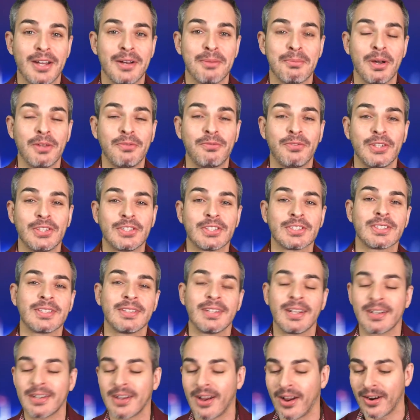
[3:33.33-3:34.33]
about features in
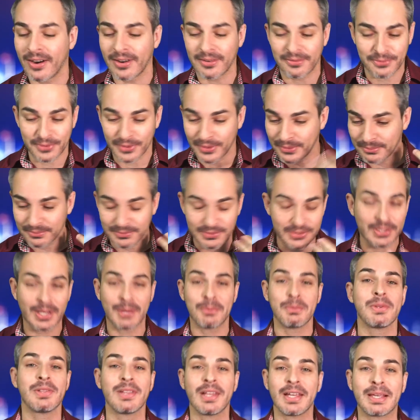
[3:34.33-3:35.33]
their car from
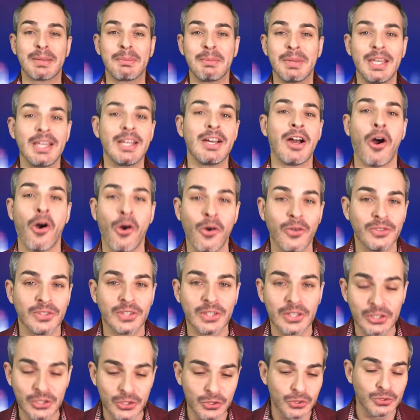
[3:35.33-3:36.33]
someone like me on
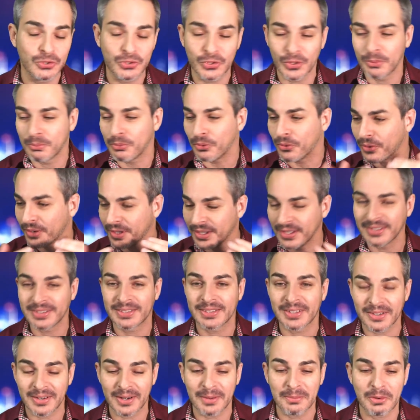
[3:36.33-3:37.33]
YouTube or
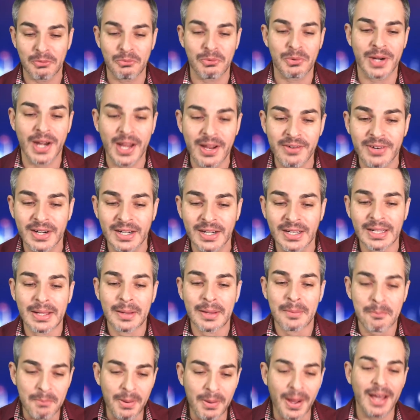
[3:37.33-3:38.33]
Instagram or whatever.
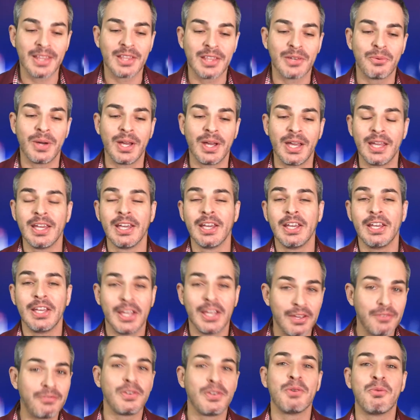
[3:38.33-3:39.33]
By the way,
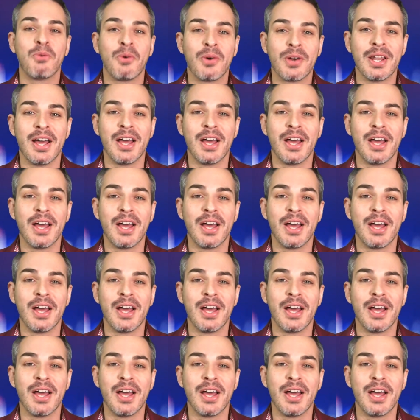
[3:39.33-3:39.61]
if you want